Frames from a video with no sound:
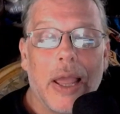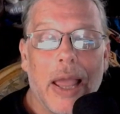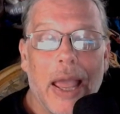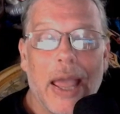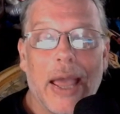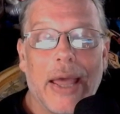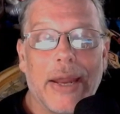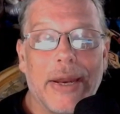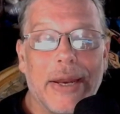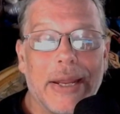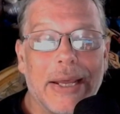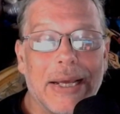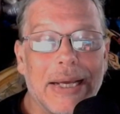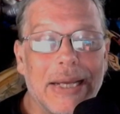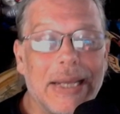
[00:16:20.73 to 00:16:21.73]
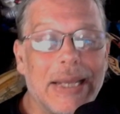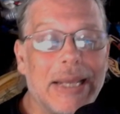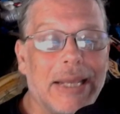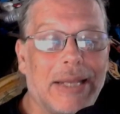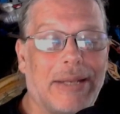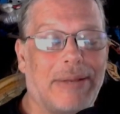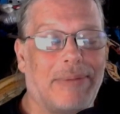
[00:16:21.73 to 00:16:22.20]
And
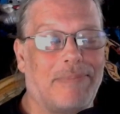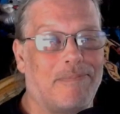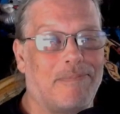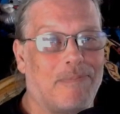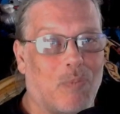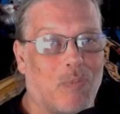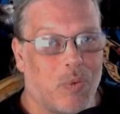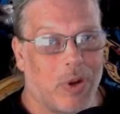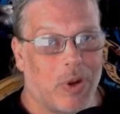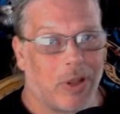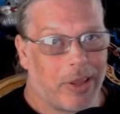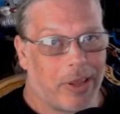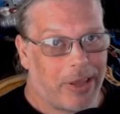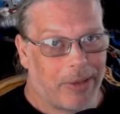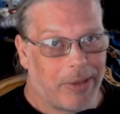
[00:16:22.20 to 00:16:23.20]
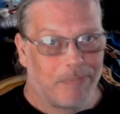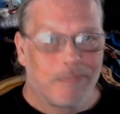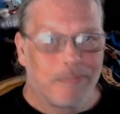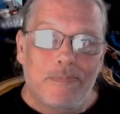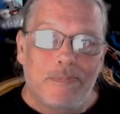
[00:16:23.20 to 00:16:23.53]
it really